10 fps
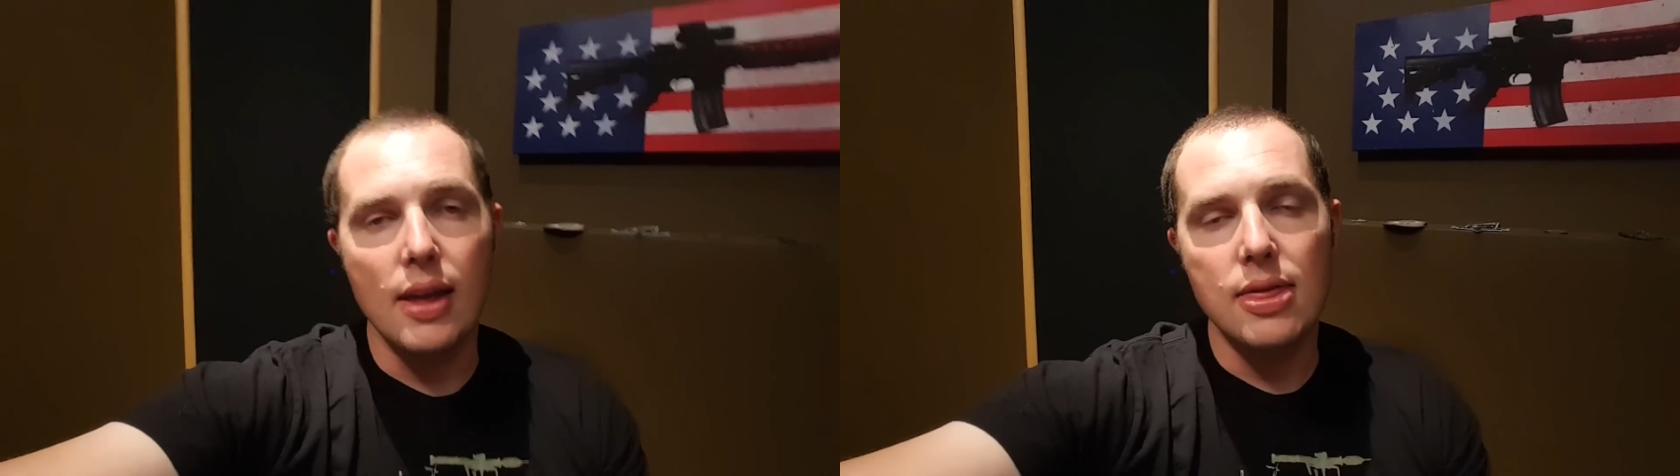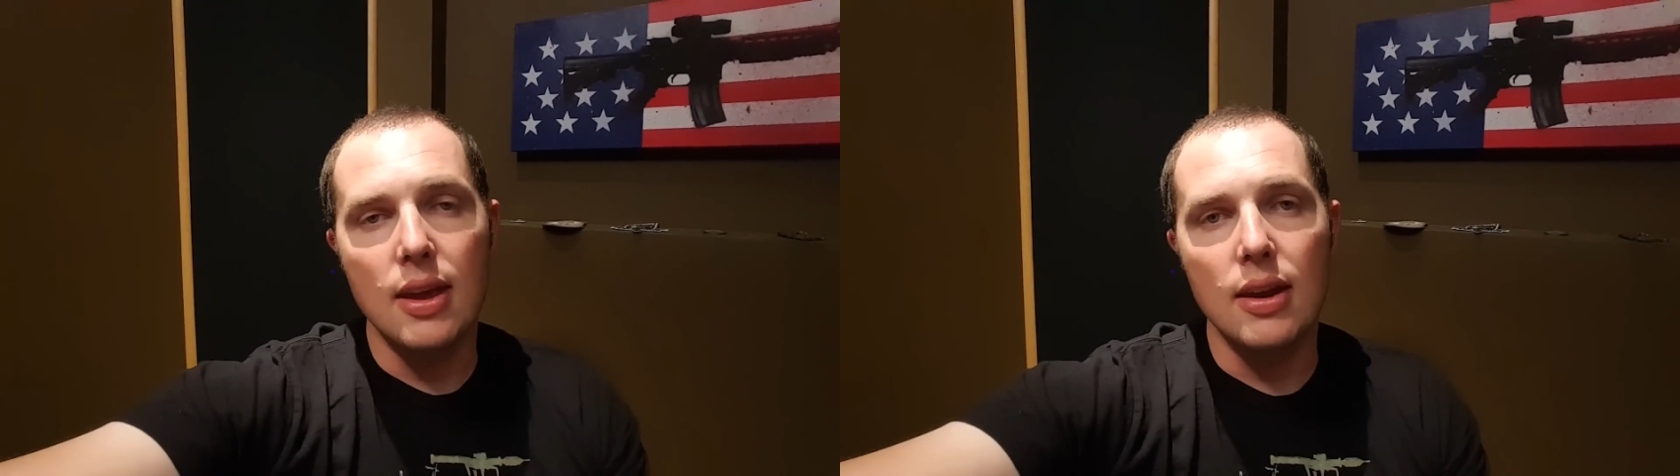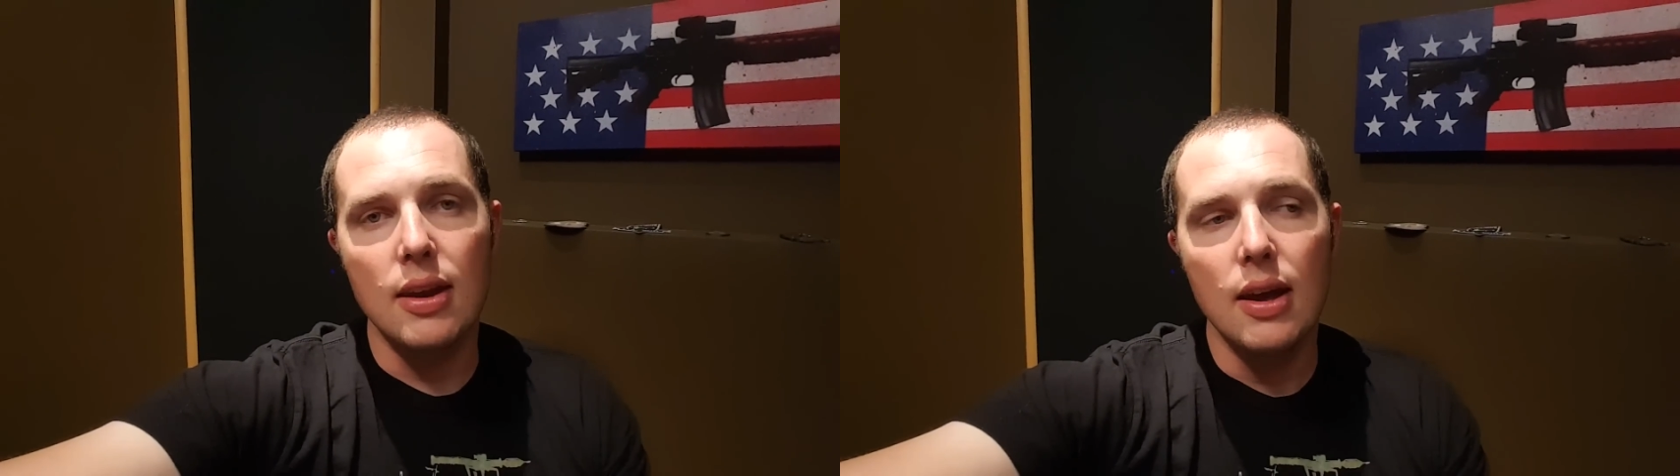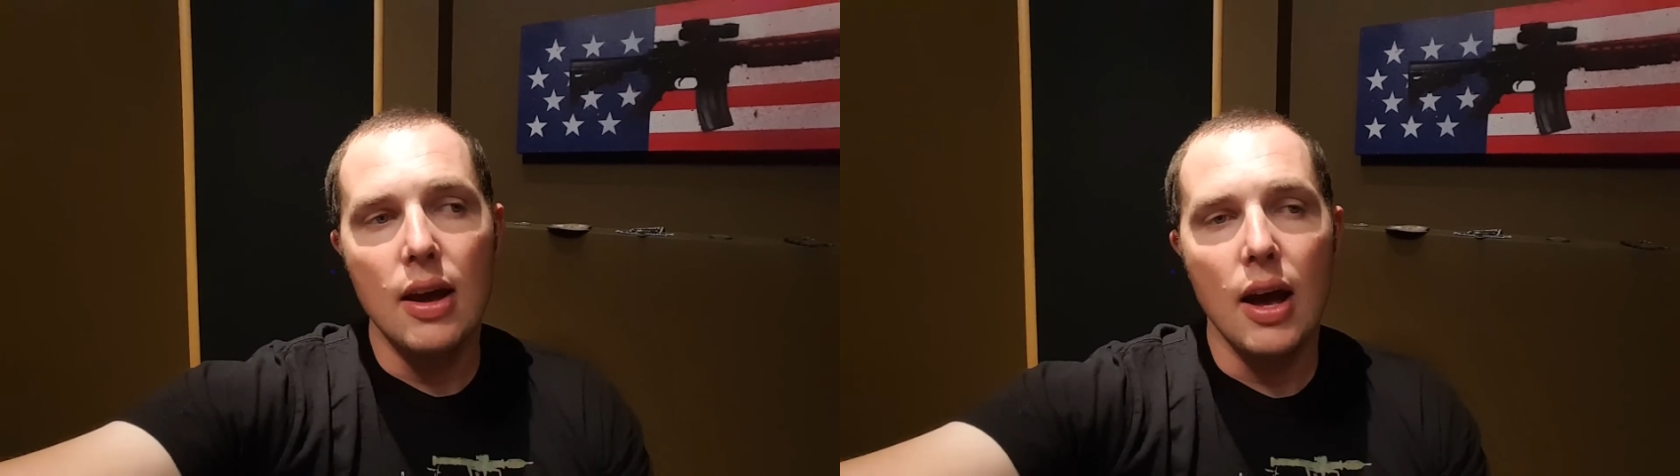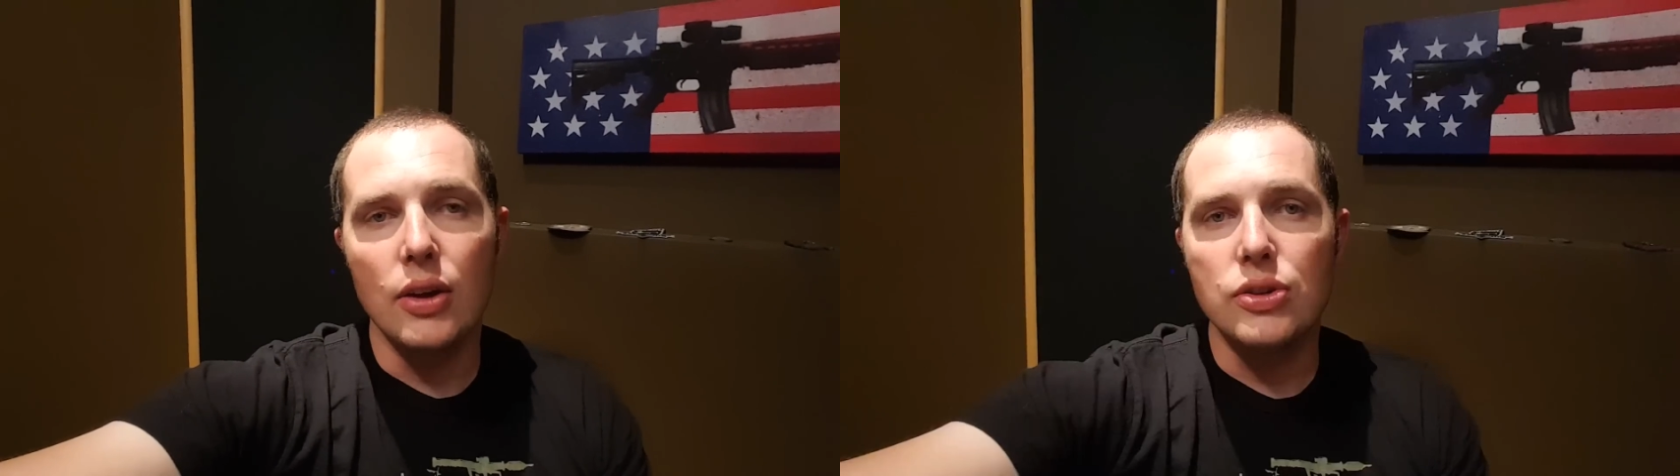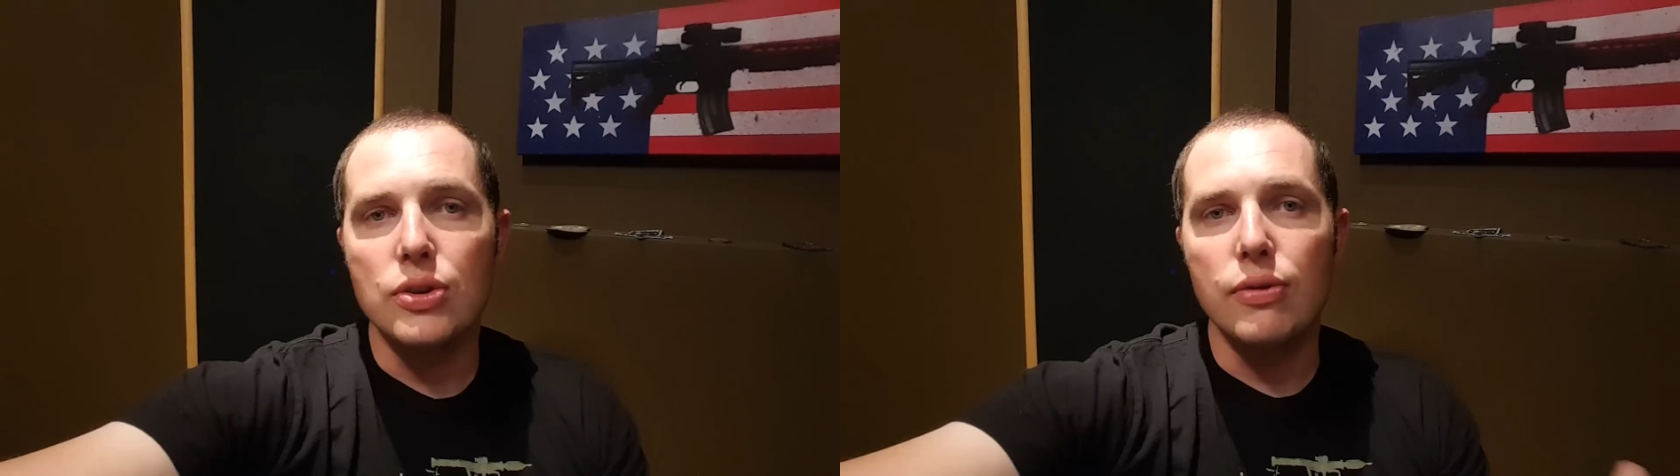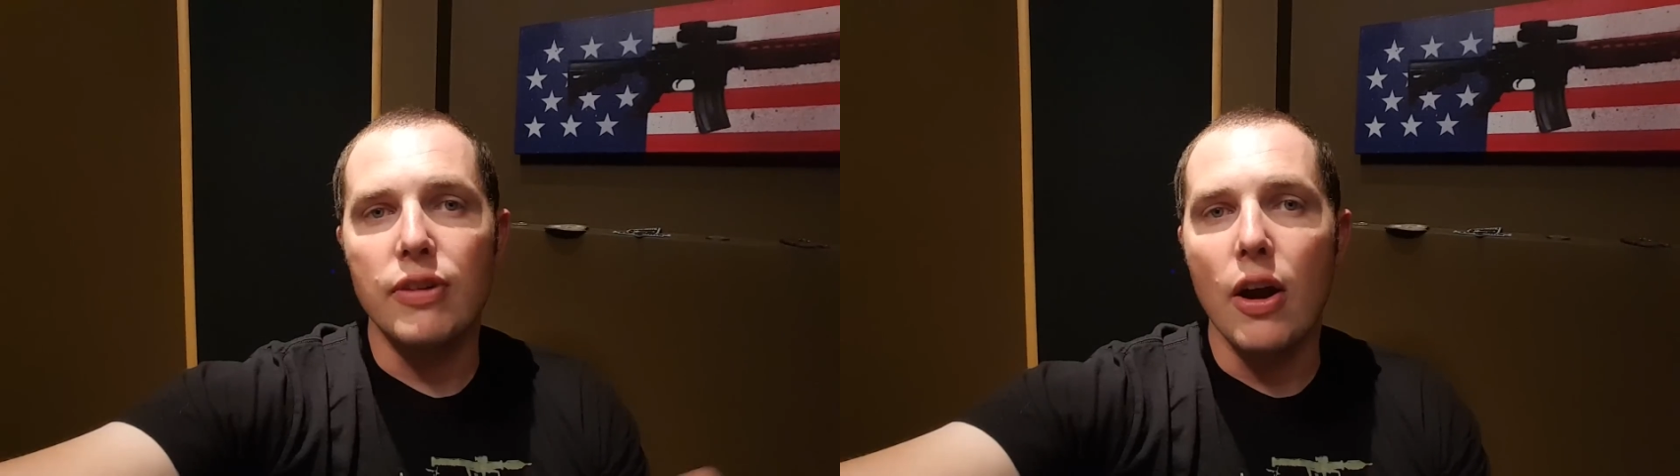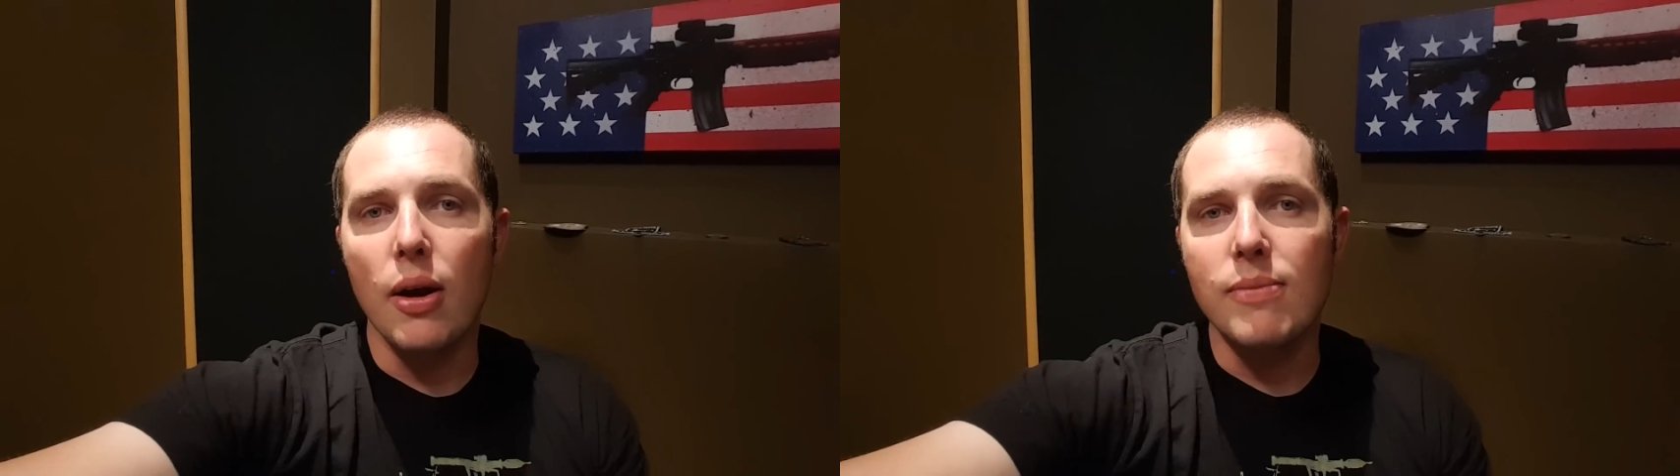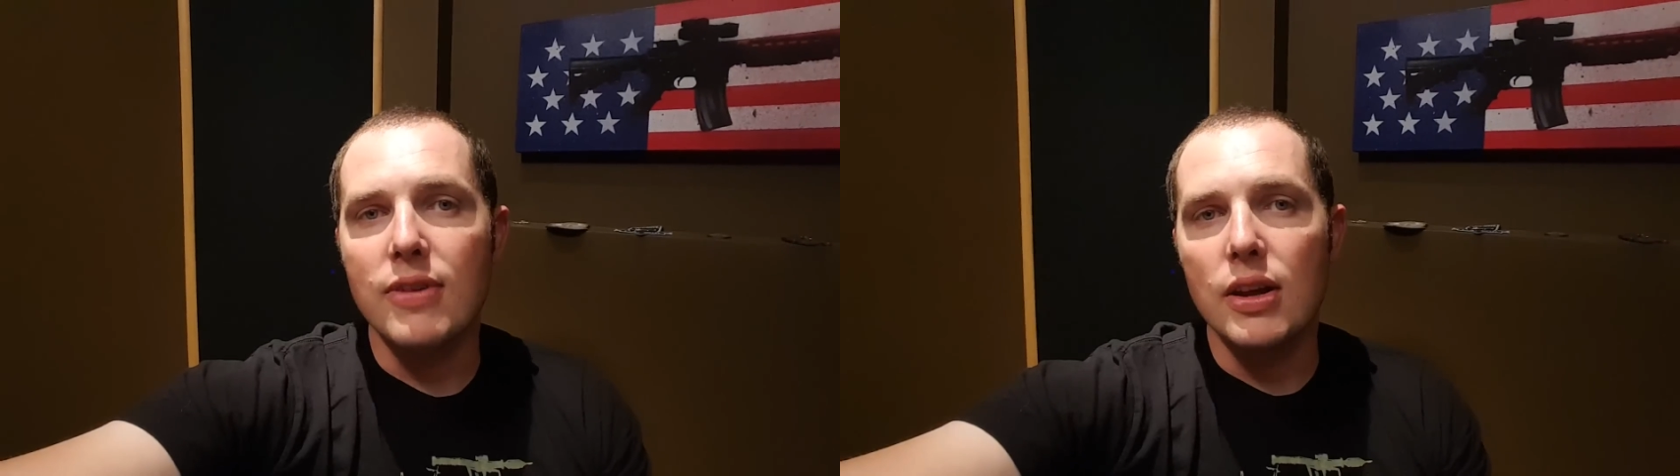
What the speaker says: and then I'll do firearm